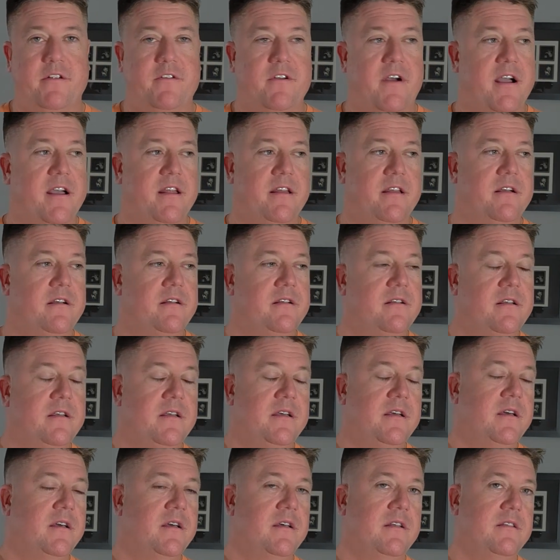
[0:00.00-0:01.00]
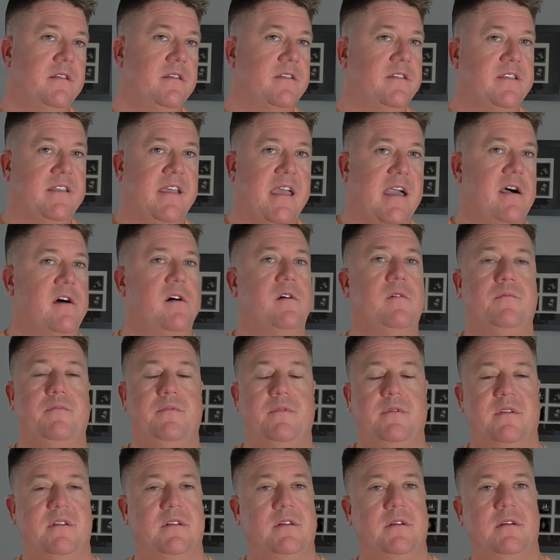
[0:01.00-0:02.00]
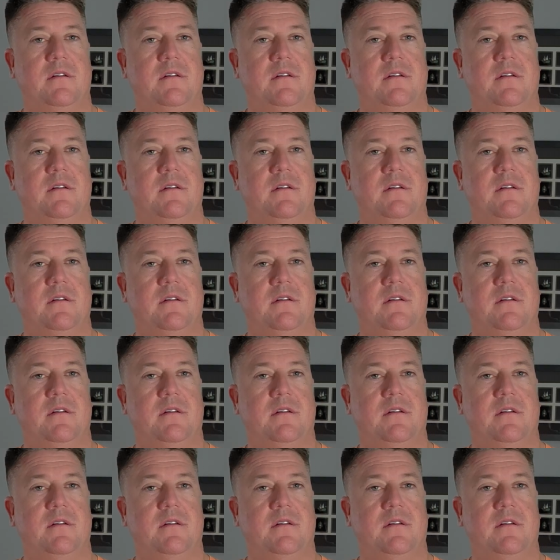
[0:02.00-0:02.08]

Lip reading: trying to scalp